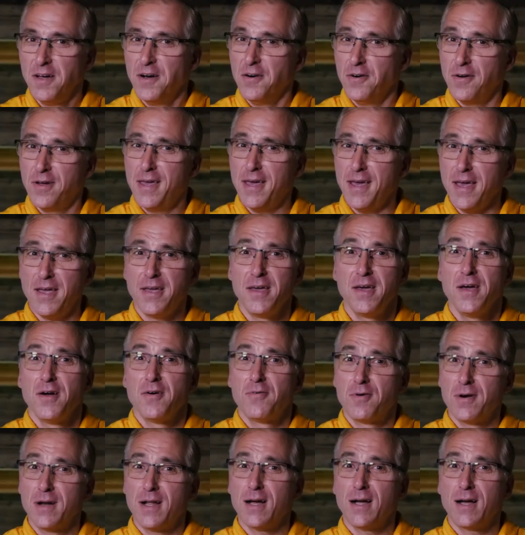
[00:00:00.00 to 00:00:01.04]
Okay,
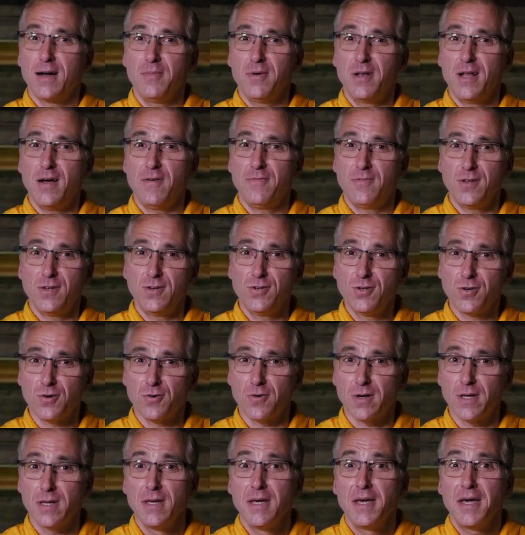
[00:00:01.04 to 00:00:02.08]
we're not coming after your
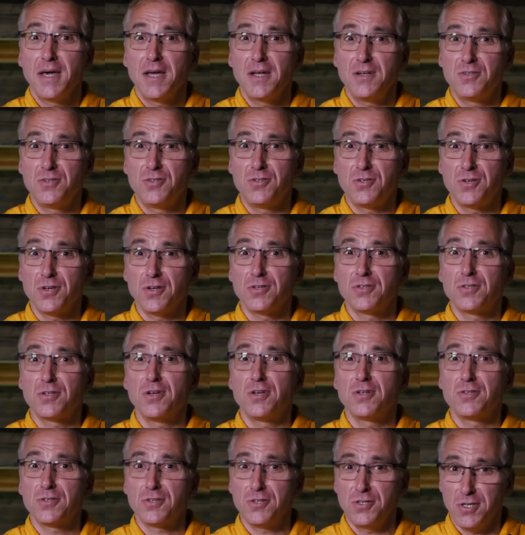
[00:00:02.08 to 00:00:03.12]
jewelry. It's just
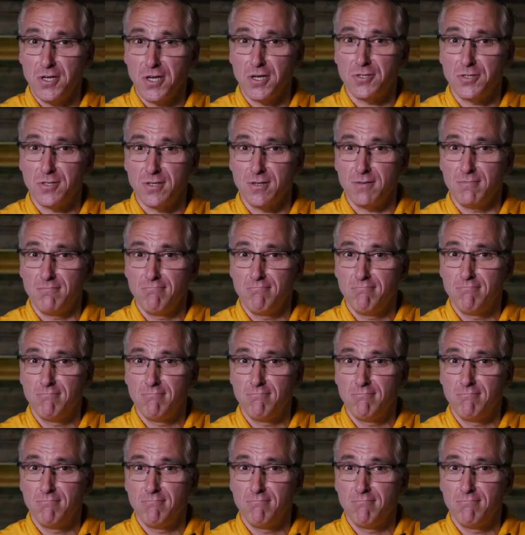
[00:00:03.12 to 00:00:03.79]
a suggestion.